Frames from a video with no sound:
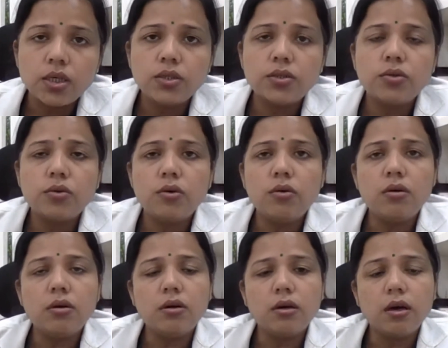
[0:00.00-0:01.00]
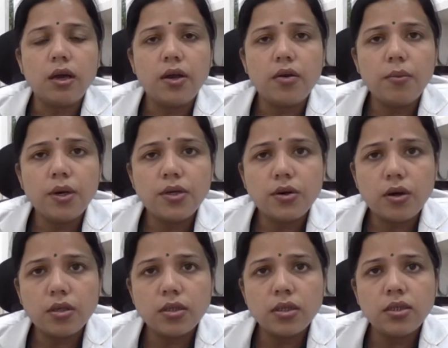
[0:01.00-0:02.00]
So,
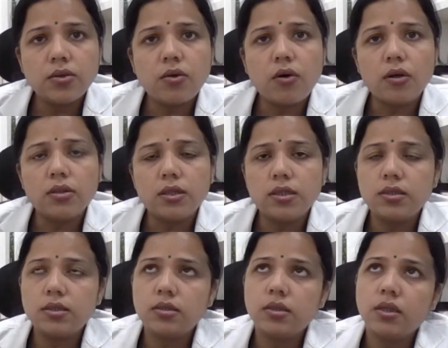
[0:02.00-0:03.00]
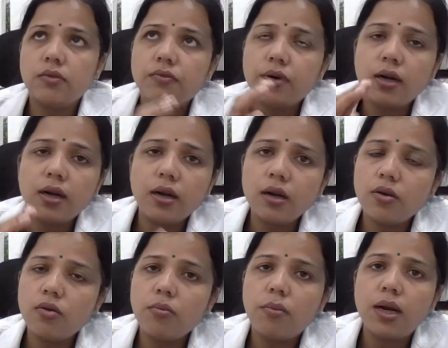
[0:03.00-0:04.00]
endometriosis causes infertility
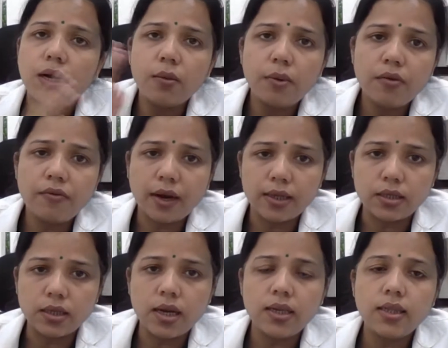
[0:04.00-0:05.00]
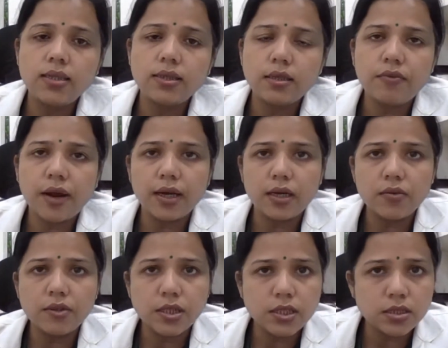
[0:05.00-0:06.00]
due to multiple factors, and these are the
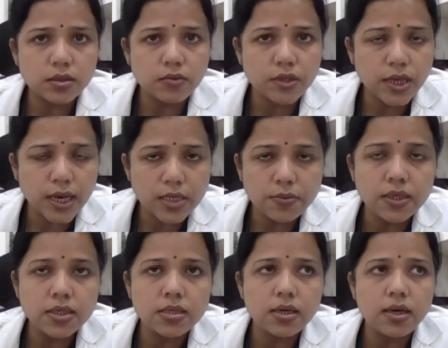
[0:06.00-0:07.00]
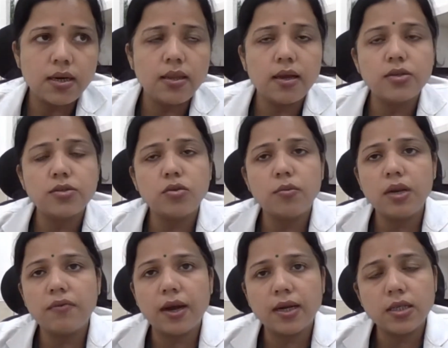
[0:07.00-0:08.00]
factors which has been studied. There are so
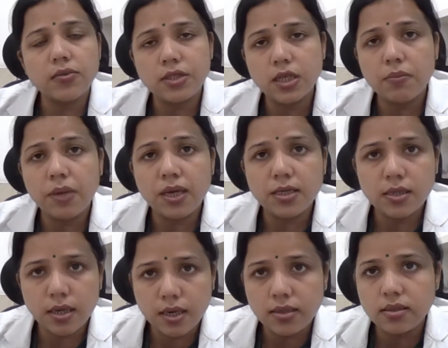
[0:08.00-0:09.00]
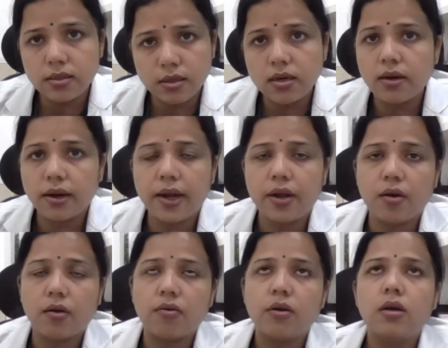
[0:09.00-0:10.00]
many factors which are being studied right
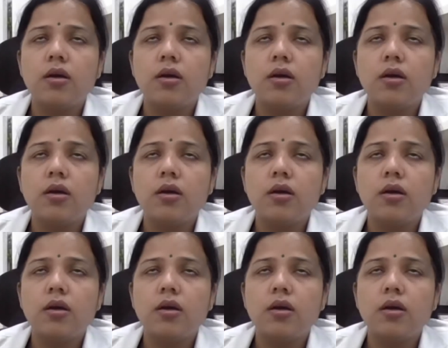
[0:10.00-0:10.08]
now.